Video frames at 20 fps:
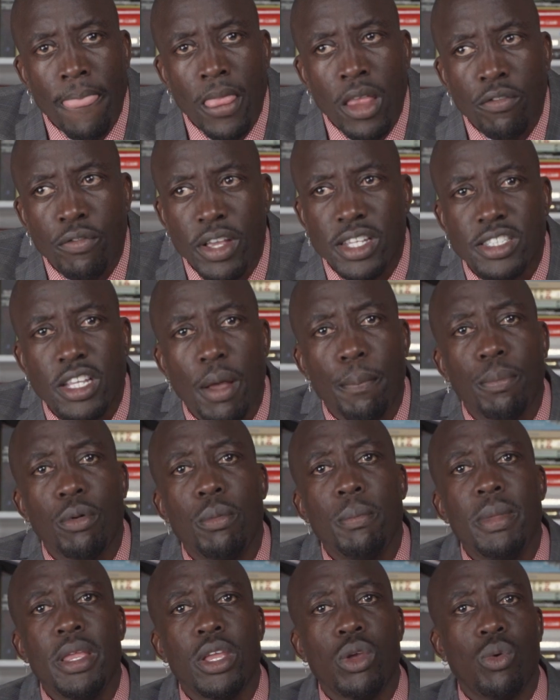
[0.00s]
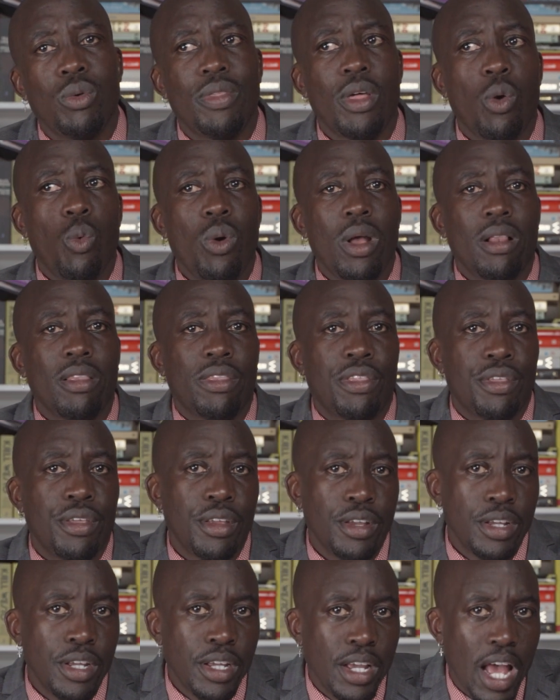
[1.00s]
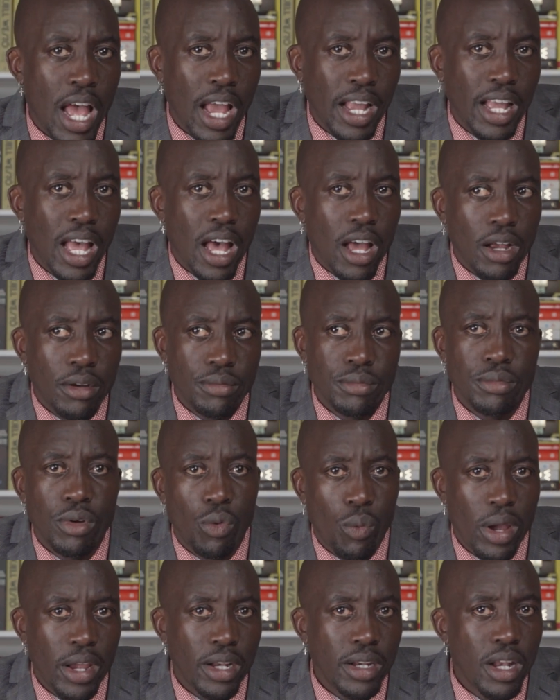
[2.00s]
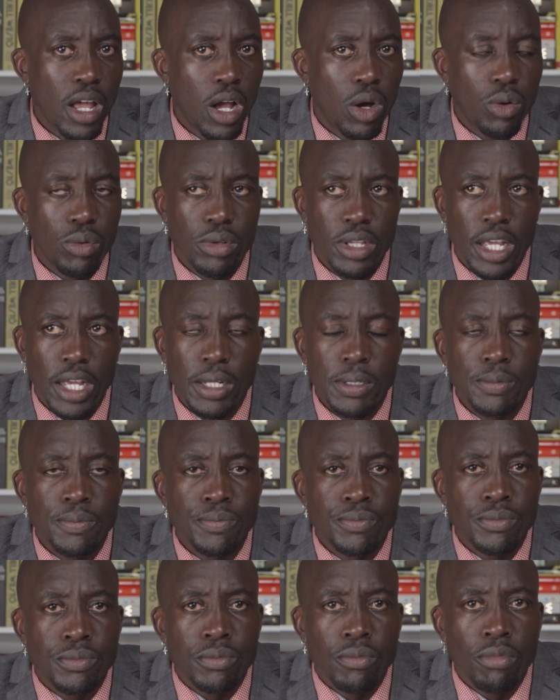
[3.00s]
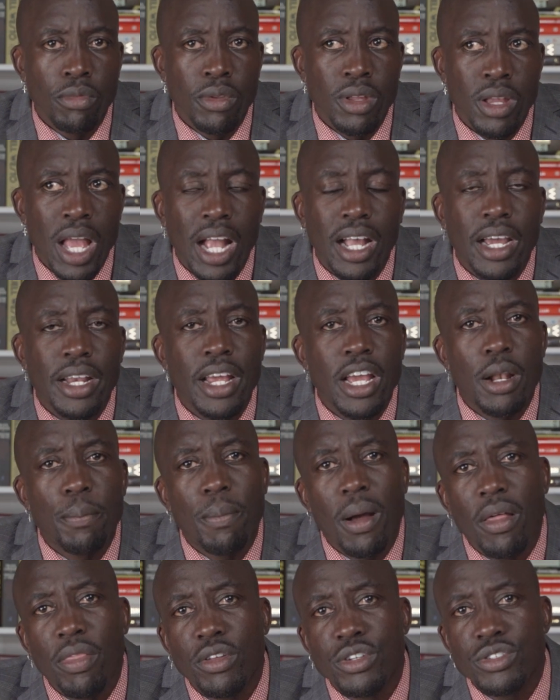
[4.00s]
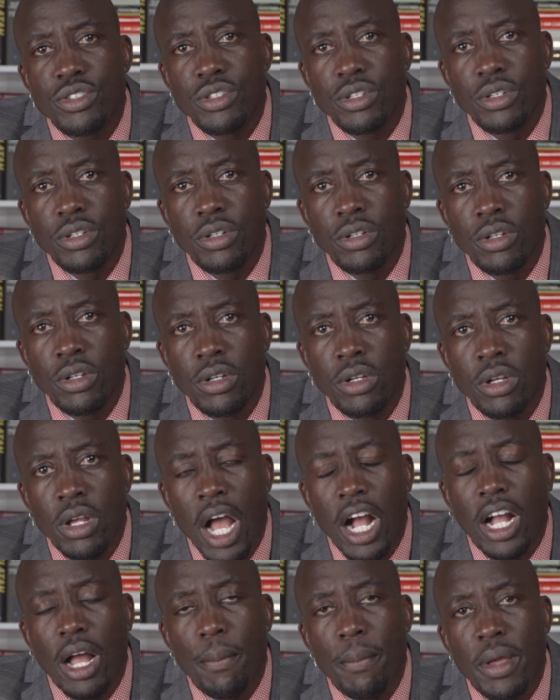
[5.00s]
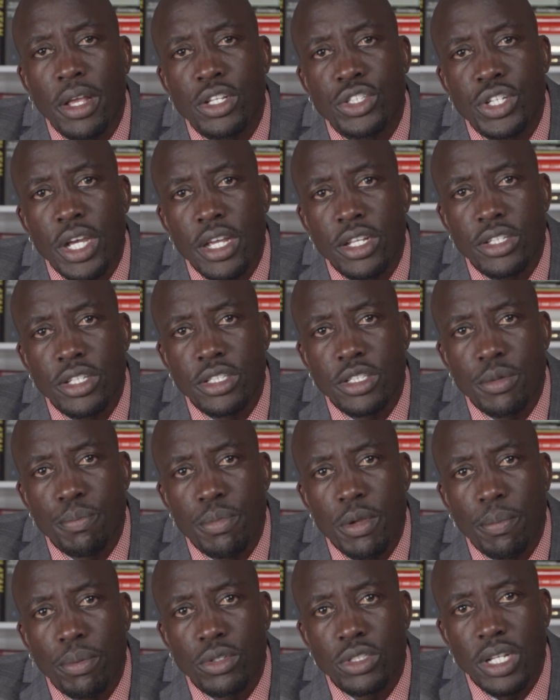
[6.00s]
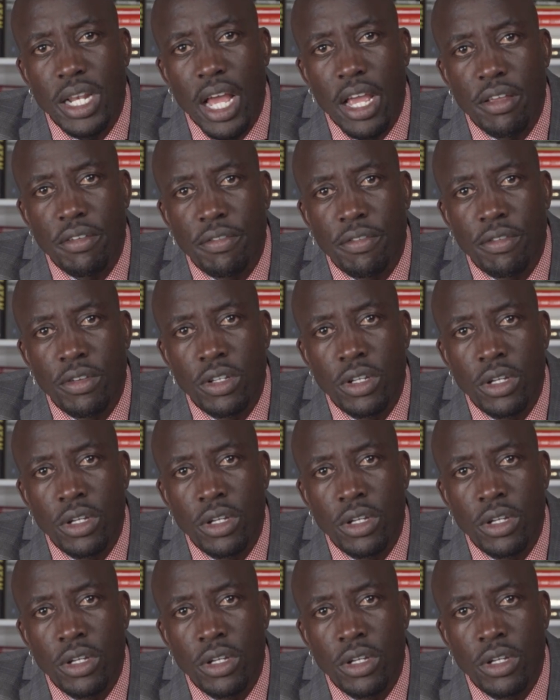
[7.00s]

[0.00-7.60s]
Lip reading: For example, me, with the wealth I got right now, yeah, I can help others. I can make changes in people's life.